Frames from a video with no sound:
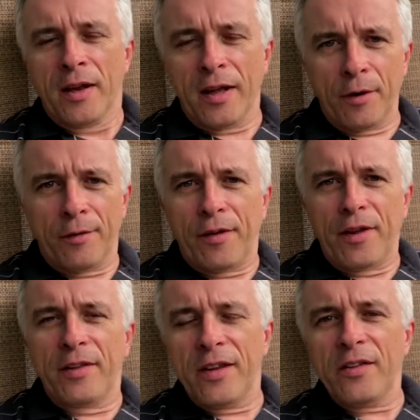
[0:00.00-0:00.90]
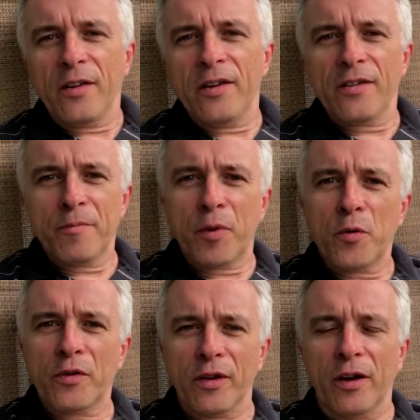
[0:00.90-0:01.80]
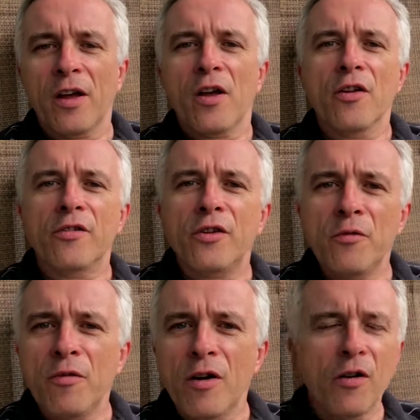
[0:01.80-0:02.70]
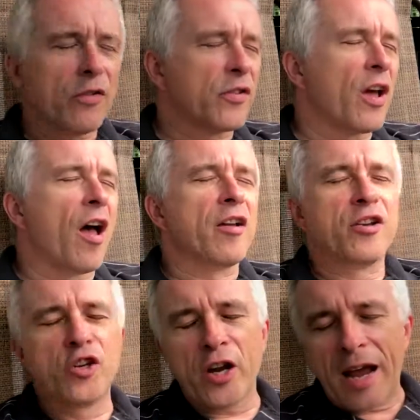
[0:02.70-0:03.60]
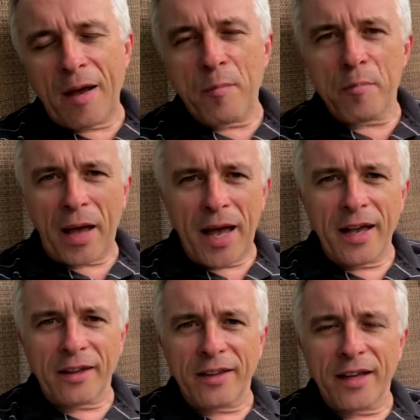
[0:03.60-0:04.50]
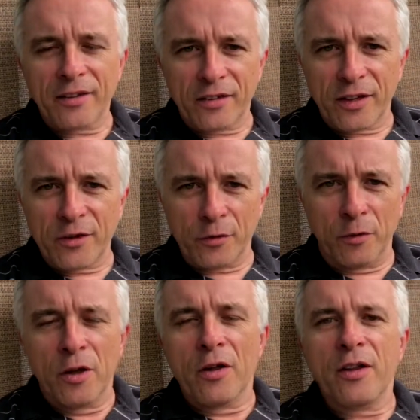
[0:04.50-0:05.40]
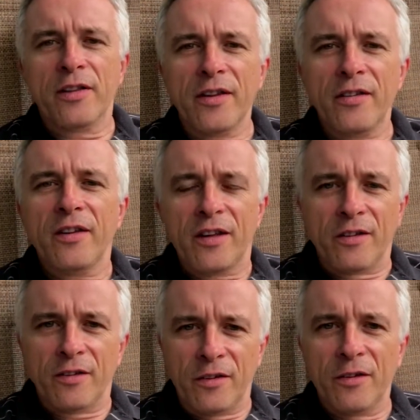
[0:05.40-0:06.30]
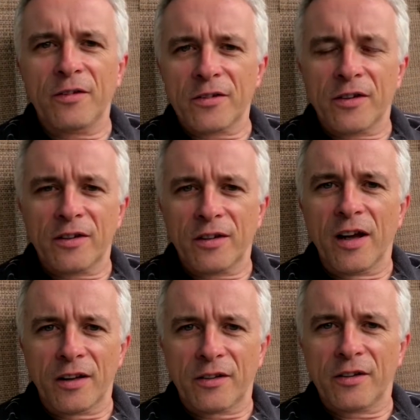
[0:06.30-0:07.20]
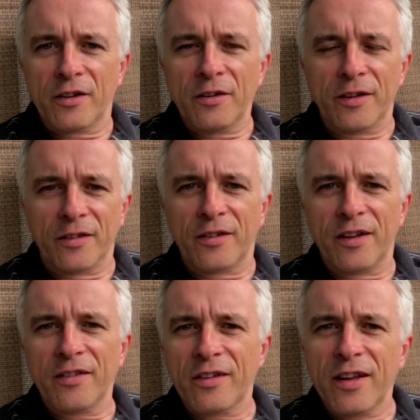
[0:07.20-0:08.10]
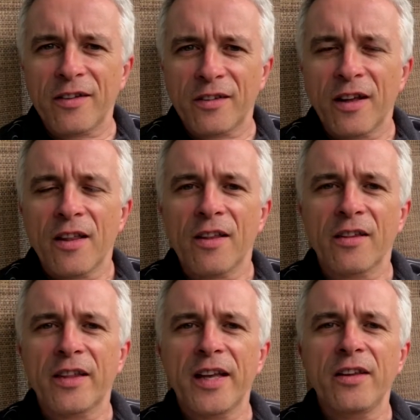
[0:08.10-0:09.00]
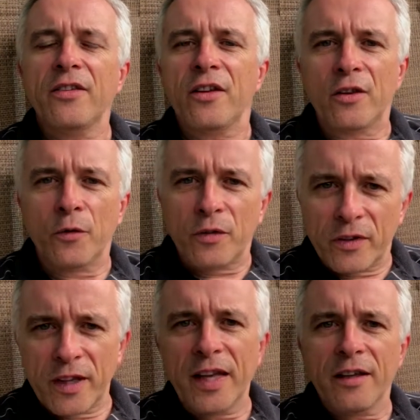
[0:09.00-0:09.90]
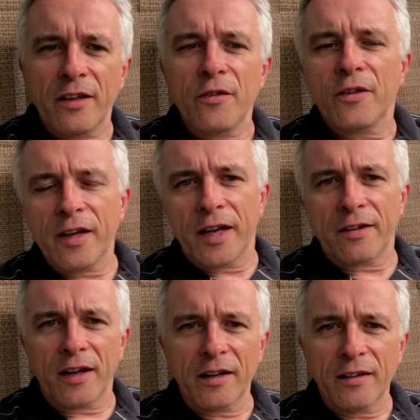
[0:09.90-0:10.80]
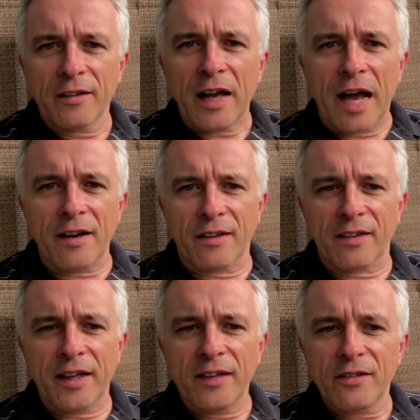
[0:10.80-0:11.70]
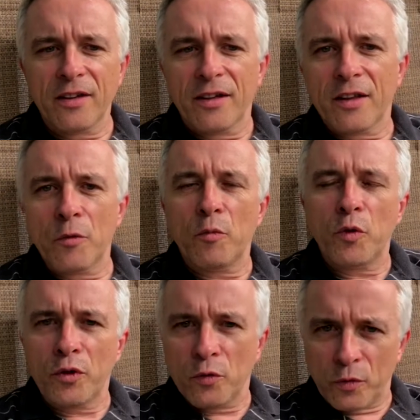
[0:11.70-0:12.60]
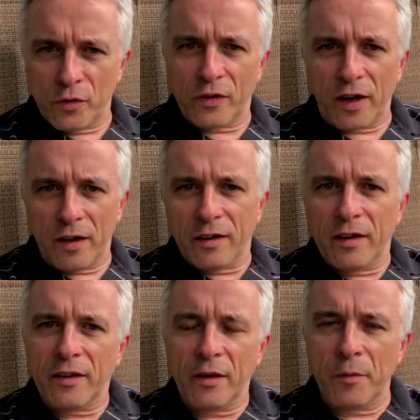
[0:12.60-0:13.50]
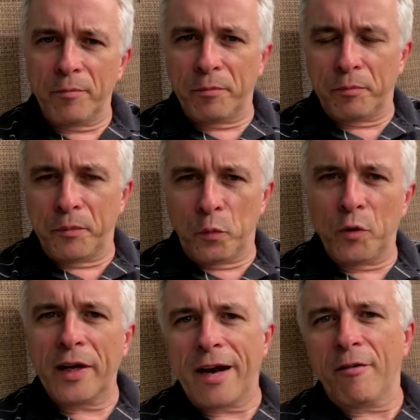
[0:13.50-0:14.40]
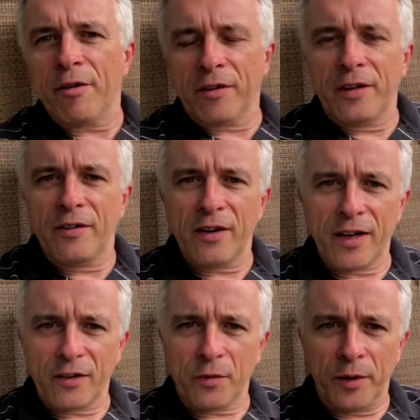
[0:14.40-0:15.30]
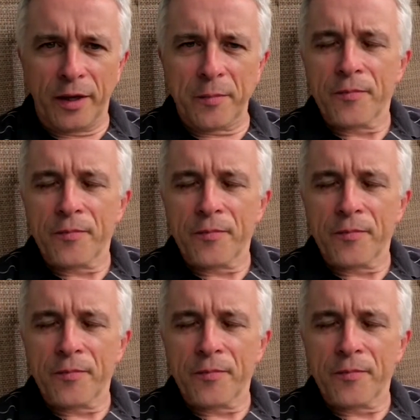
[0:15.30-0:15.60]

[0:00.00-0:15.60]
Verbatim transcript: Now, this is important. Do not jam-pack that schedule. This is not a to-do list. This is the things you think you can get done and the things that we will start that will carry on into next week.